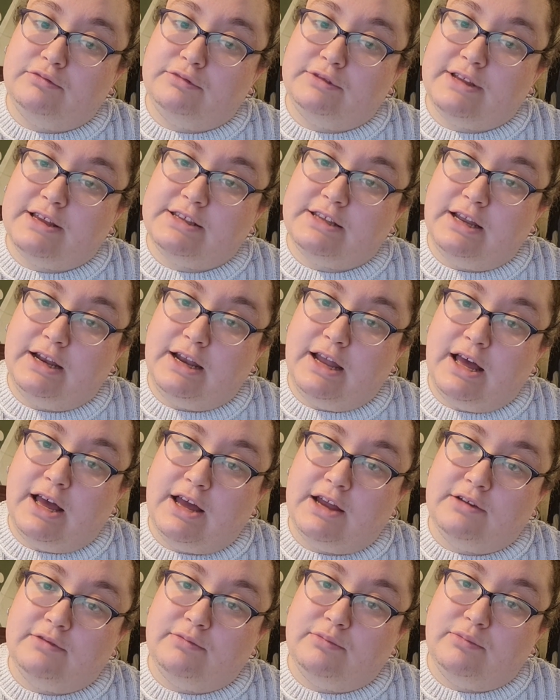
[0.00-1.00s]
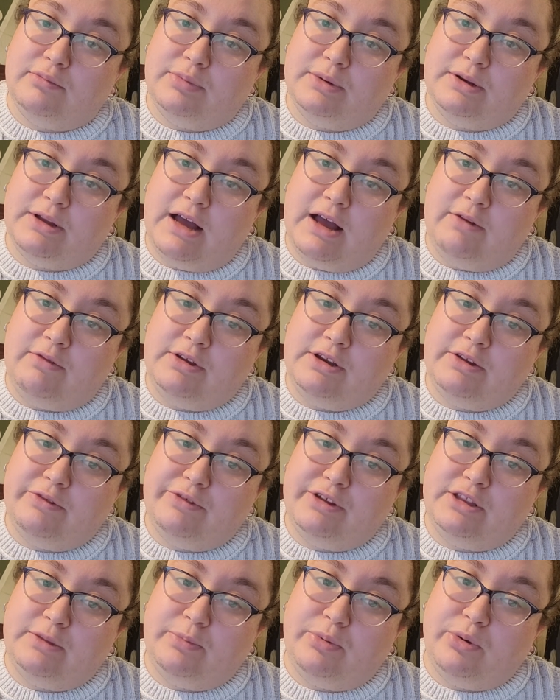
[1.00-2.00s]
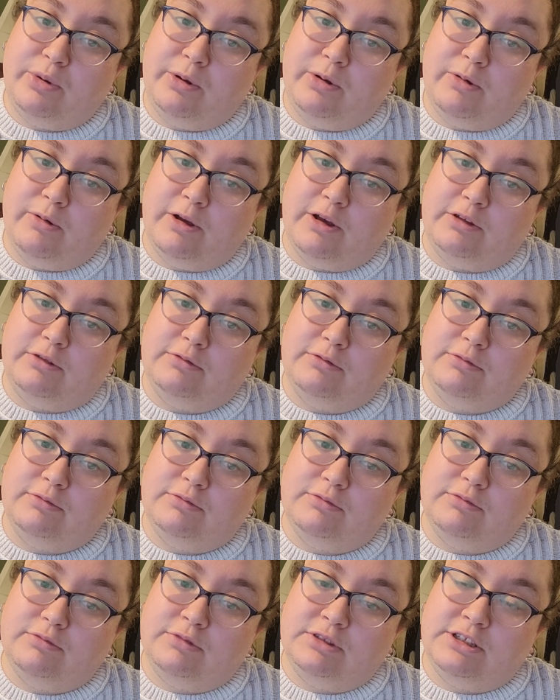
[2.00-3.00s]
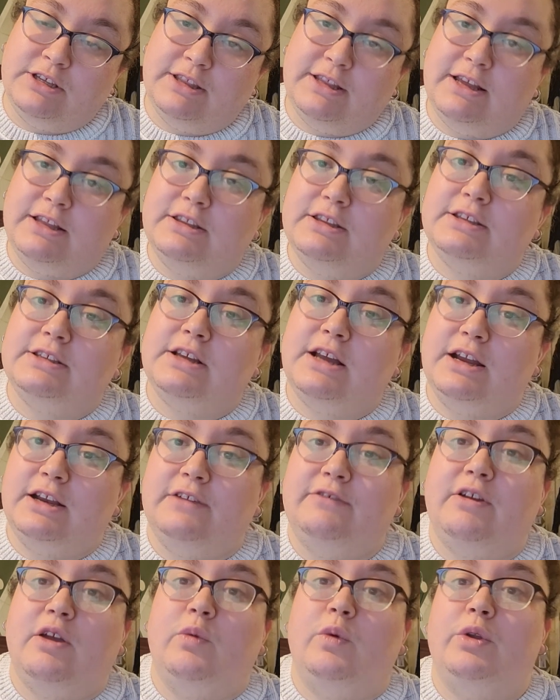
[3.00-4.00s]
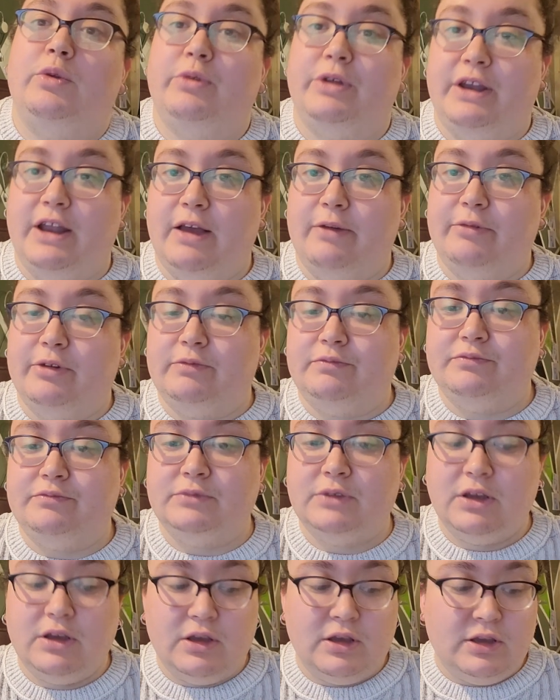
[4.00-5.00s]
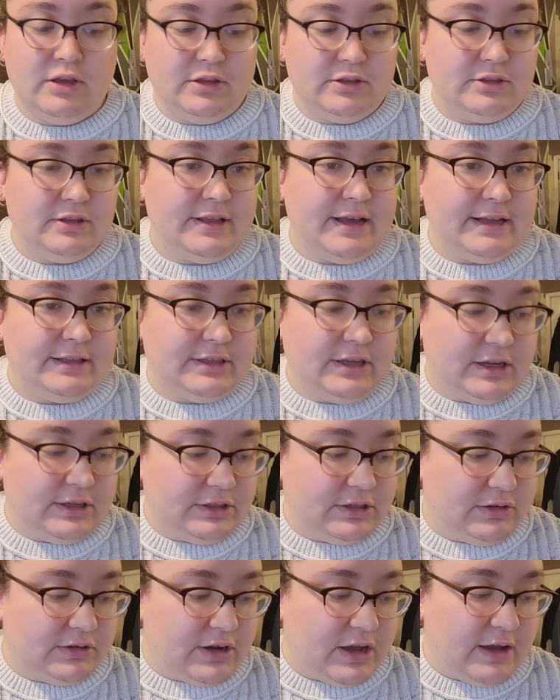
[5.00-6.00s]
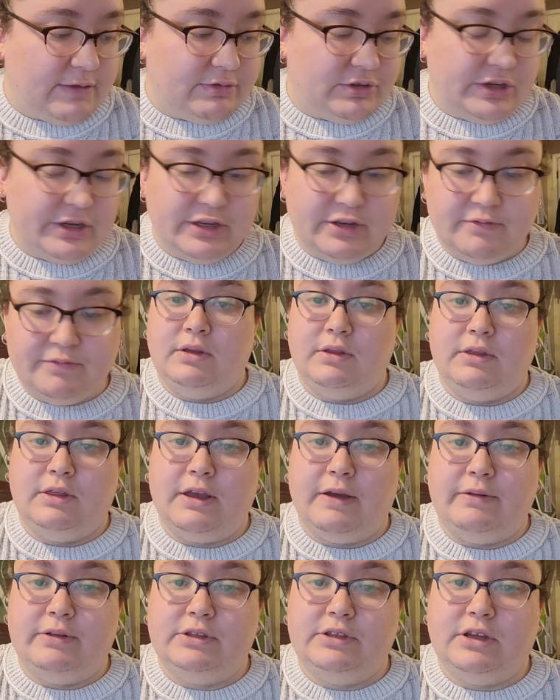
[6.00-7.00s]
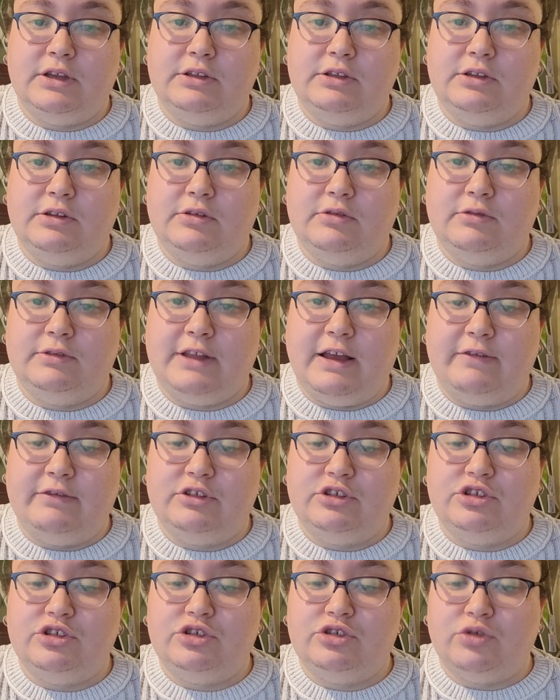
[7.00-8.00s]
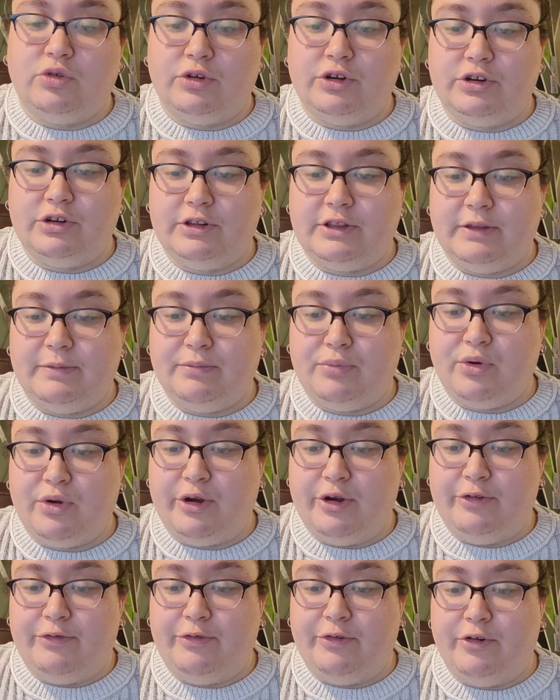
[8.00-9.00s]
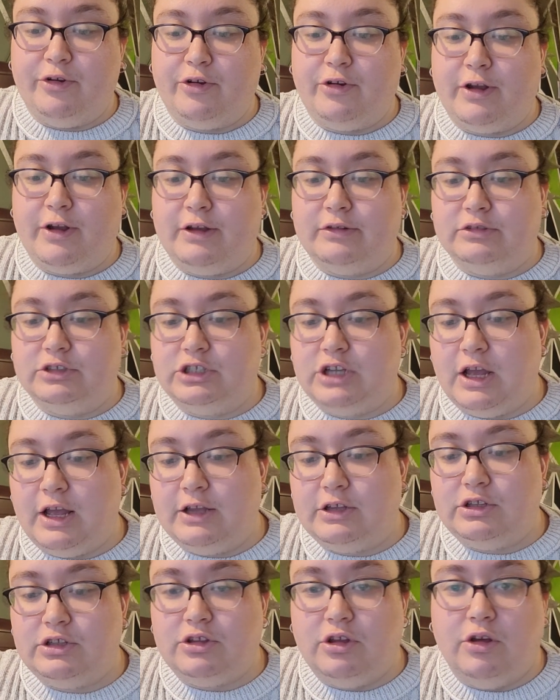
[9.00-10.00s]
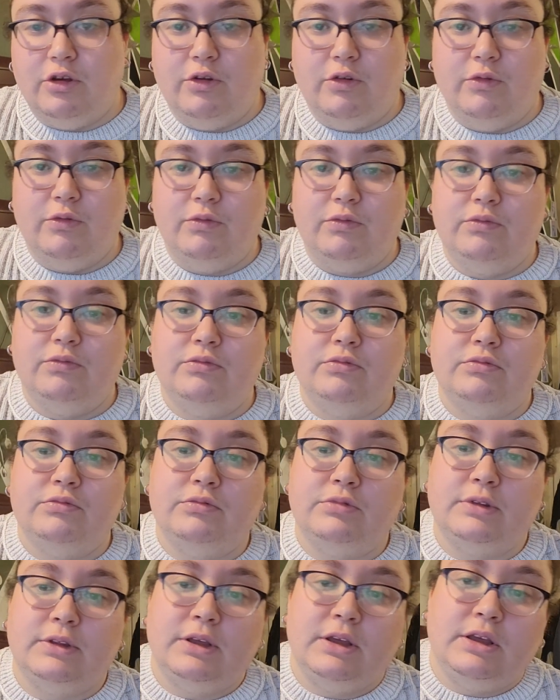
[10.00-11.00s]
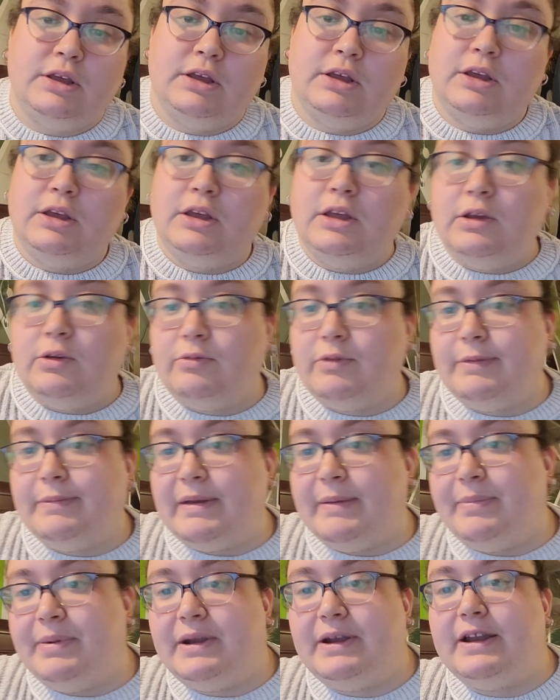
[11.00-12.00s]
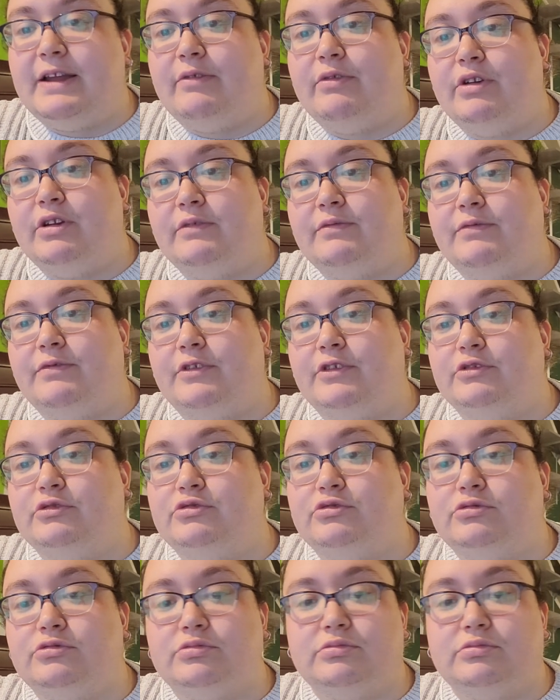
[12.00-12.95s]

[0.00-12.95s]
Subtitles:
That's a lot. But I want to read the prequel to then decide if I want to read that one. So that's also an option. That one's shorter than Prayer for Crown Shy, so we might pick that one up first.